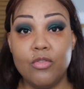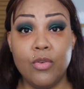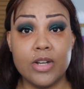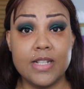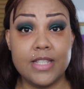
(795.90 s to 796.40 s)

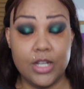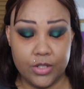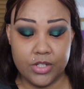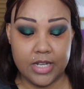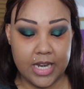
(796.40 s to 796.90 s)
For
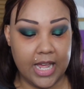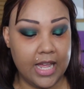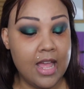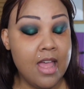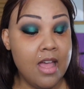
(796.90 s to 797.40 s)
concealer
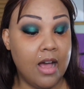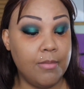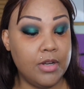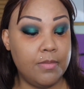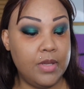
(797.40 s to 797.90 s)
today,
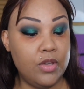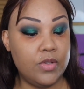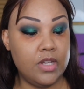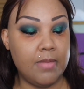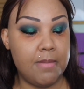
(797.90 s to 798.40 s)
I'm going to be
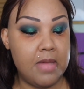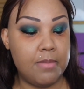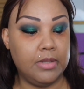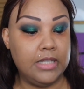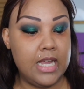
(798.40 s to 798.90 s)
using my
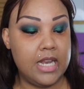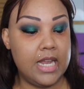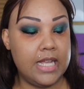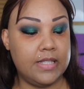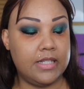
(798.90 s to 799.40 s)

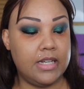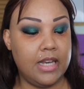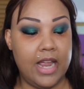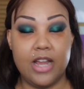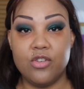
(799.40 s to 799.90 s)
Maybelline
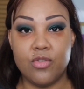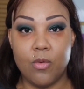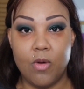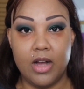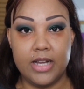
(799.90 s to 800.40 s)
Instant Age
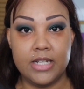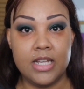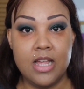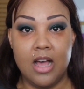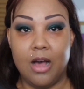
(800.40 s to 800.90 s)

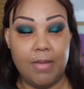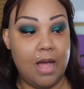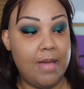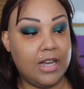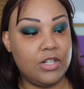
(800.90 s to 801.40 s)
Rewind.
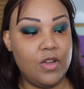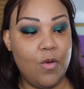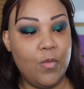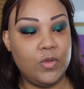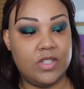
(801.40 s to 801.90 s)
I'm actually
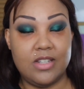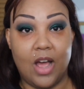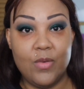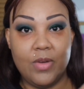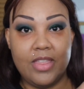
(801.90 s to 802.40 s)
almost
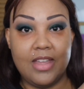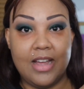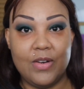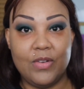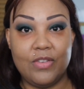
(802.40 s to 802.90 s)
done with it.
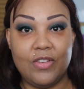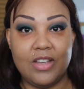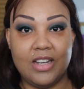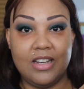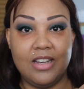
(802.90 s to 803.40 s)
I don't know if you
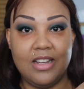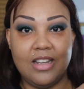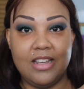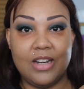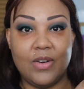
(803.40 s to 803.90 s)
can
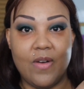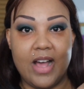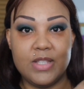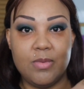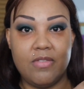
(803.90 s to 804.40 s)
get a
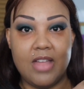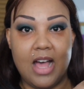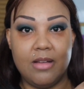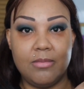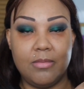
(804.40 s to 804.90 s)
grasp of
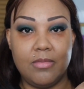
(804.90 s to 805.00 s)
that,